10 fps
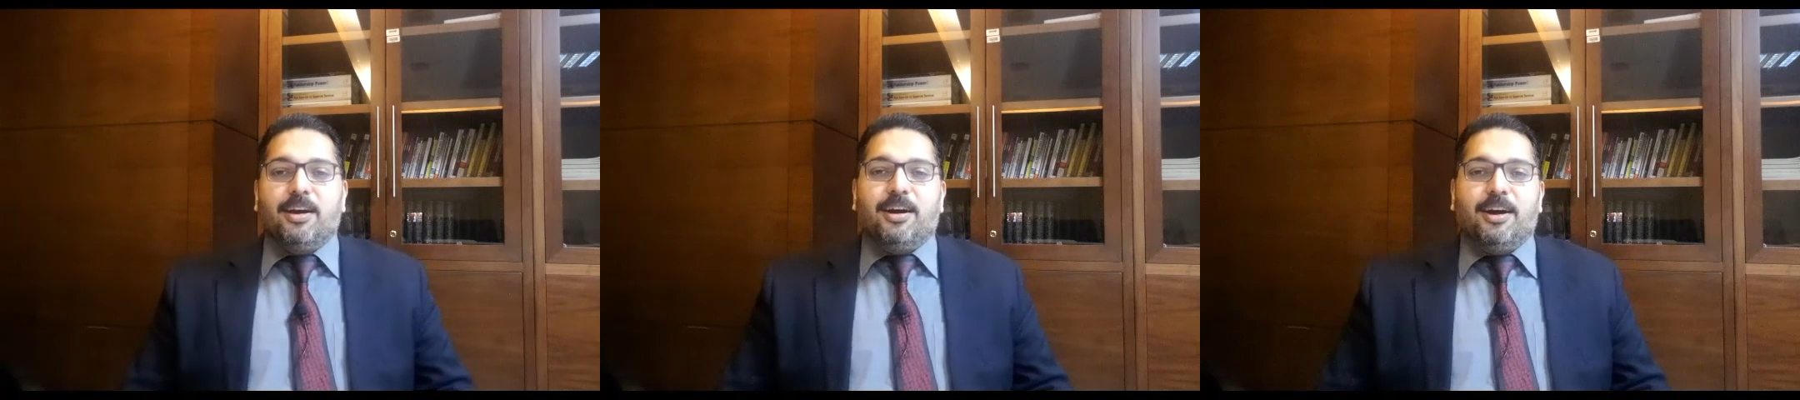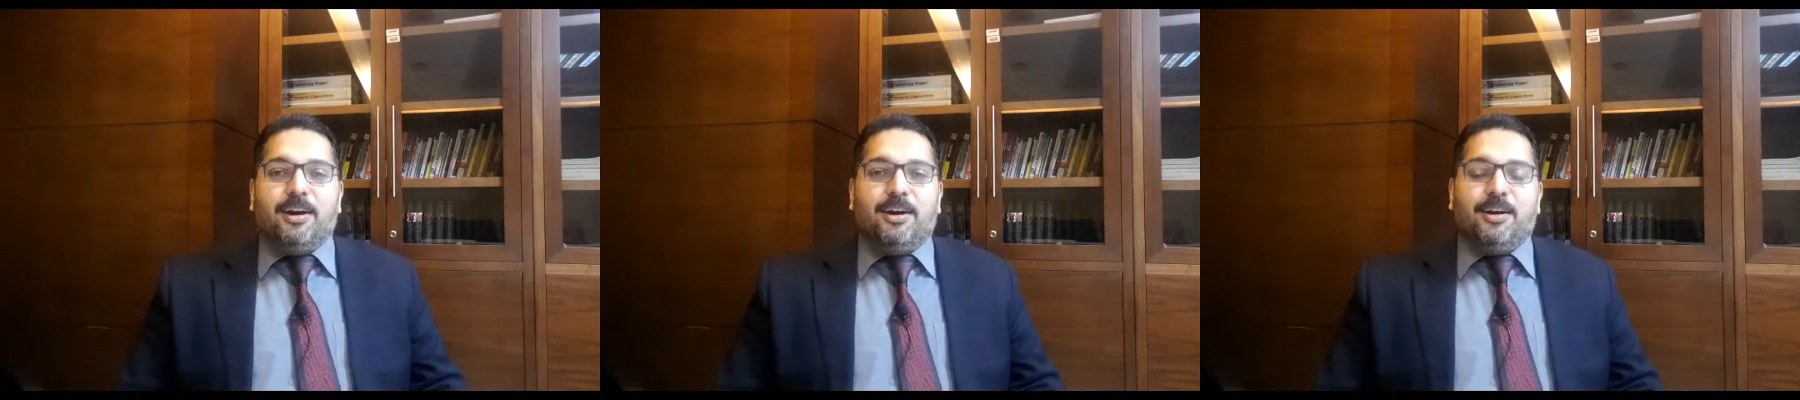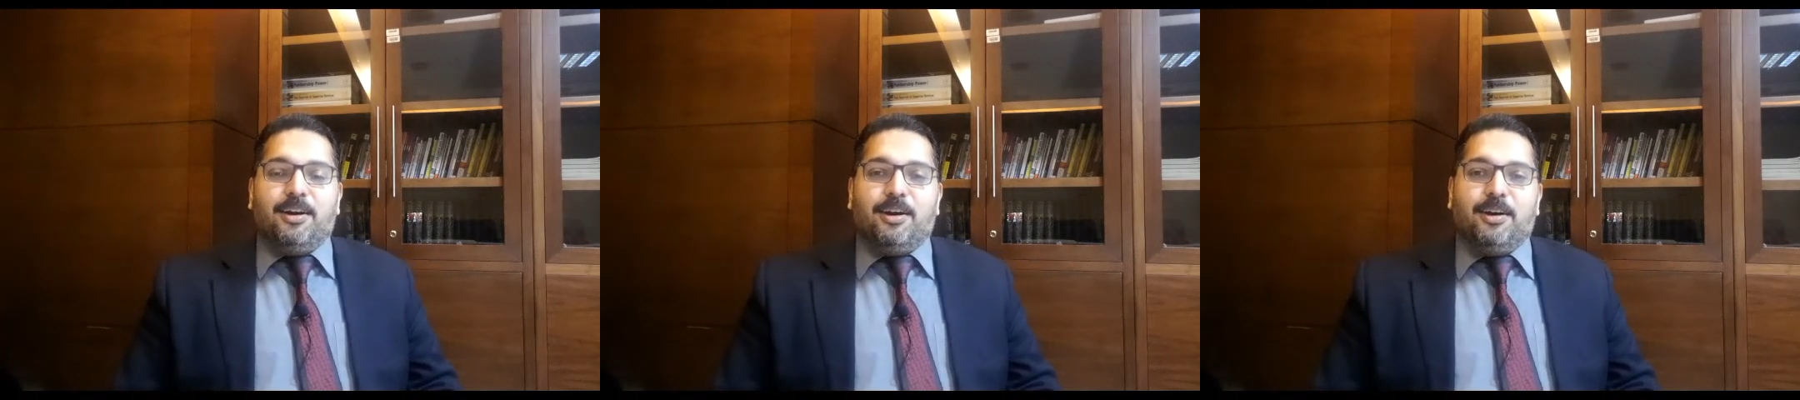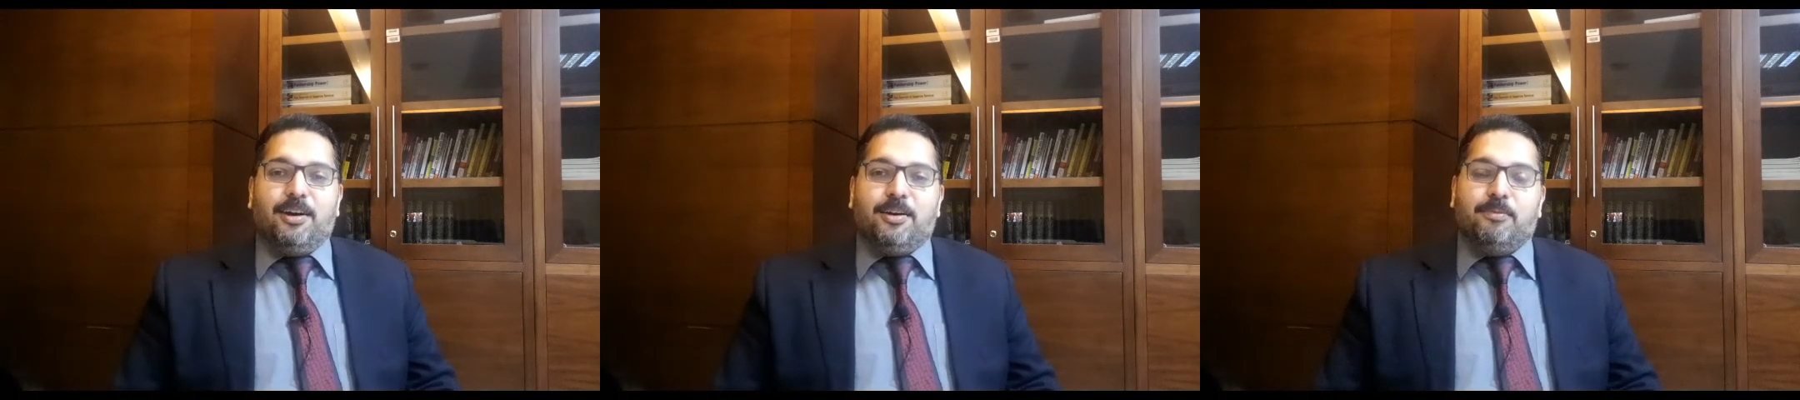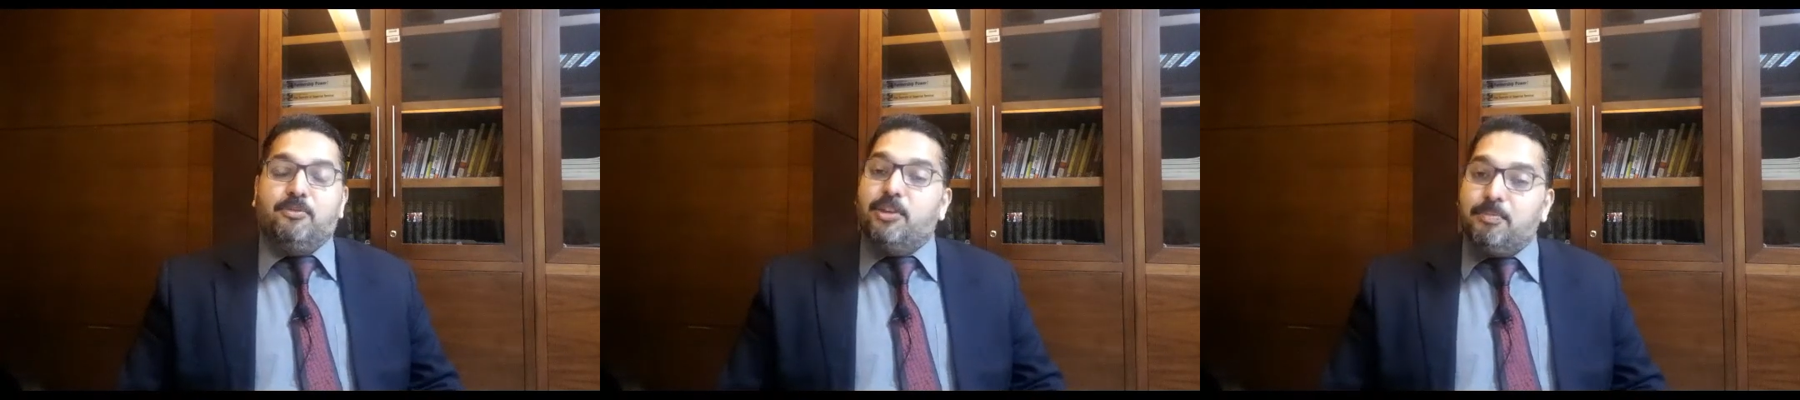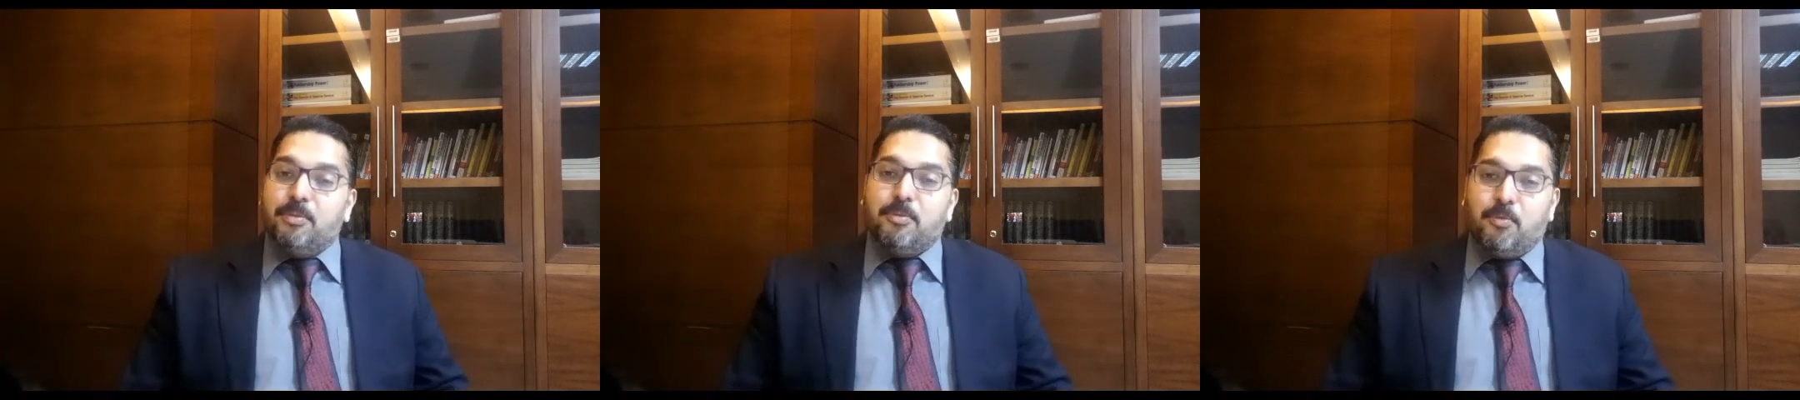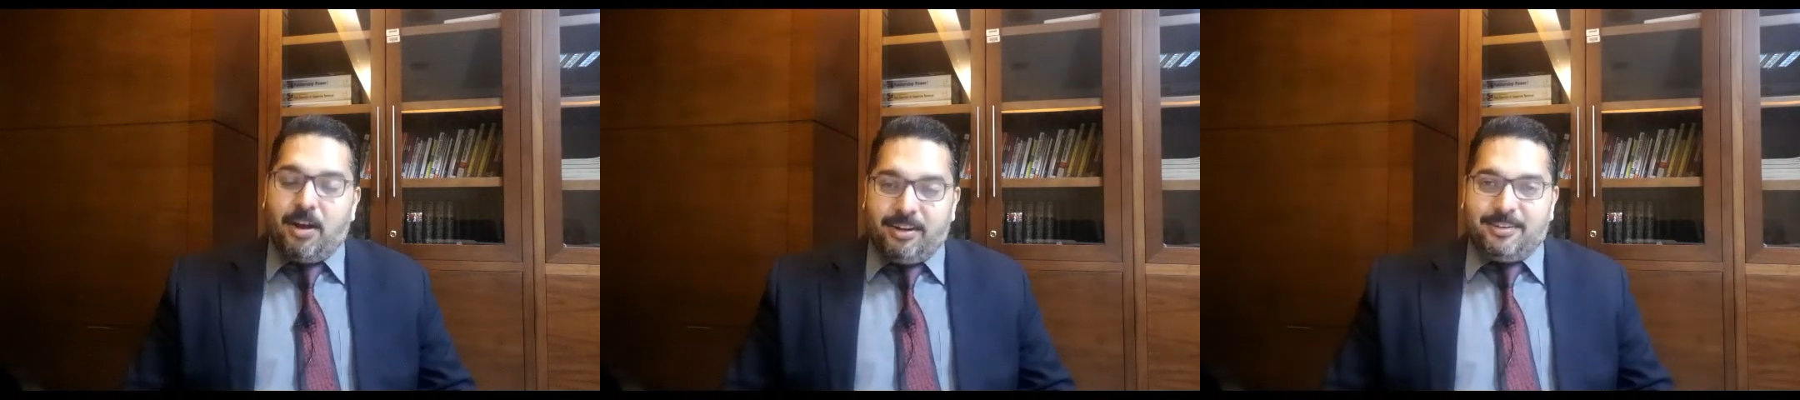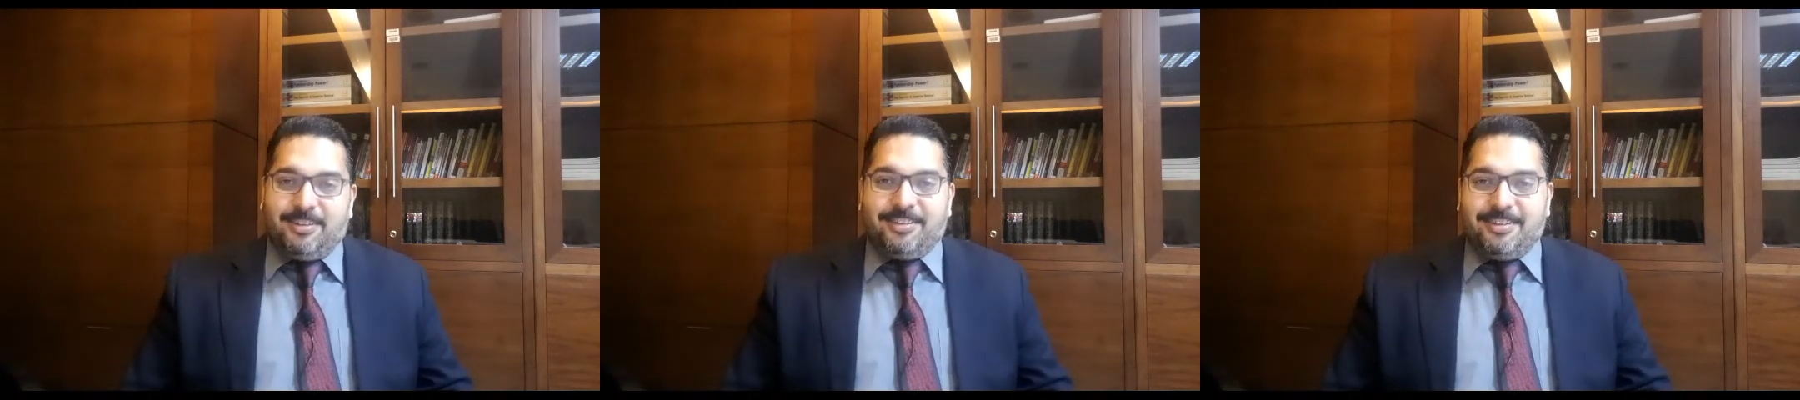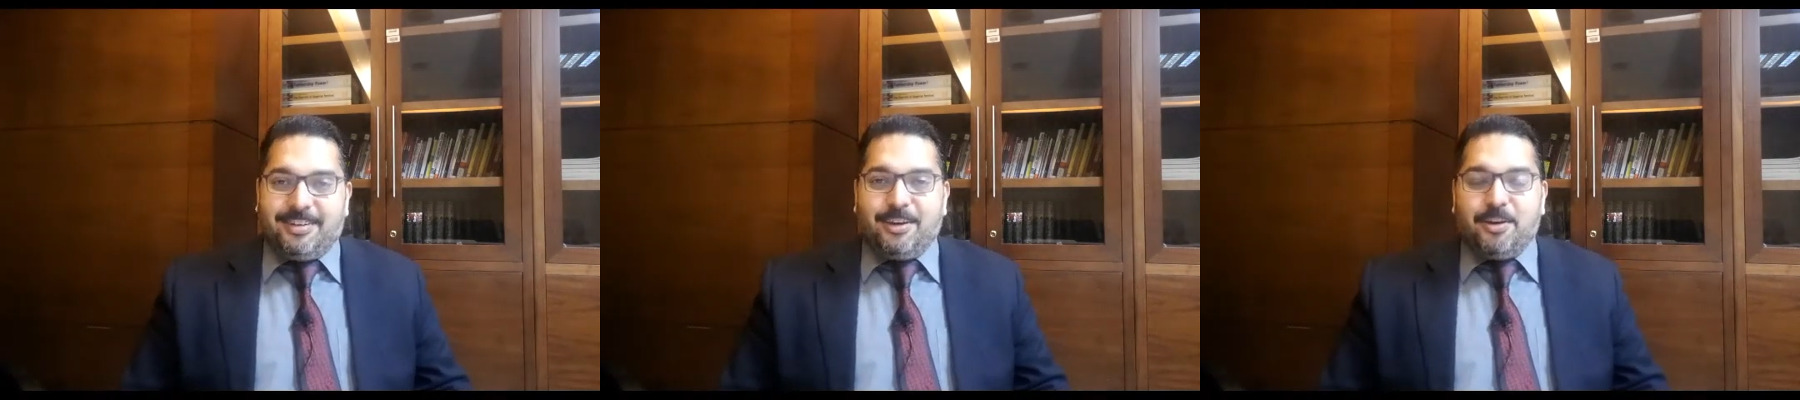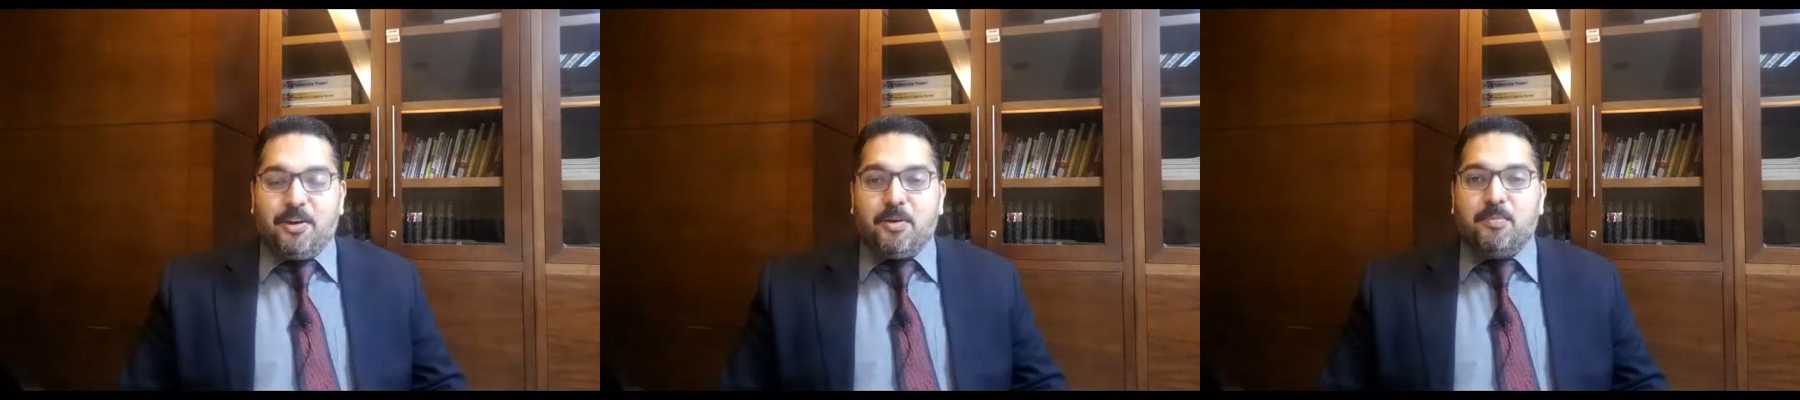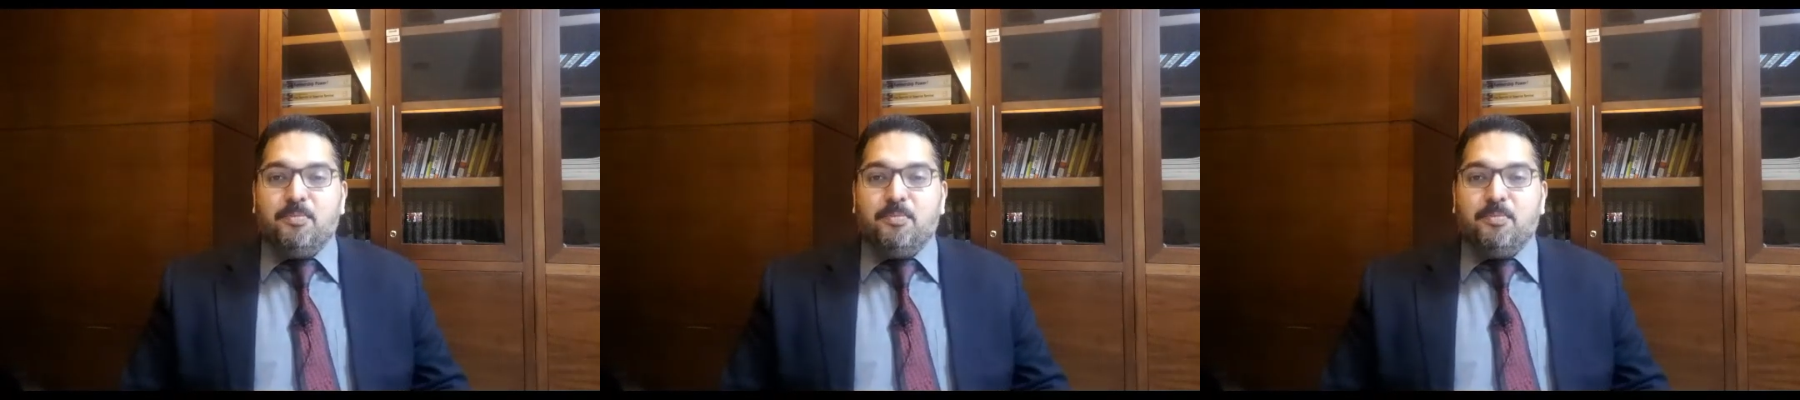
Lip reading: Step number 1, okay,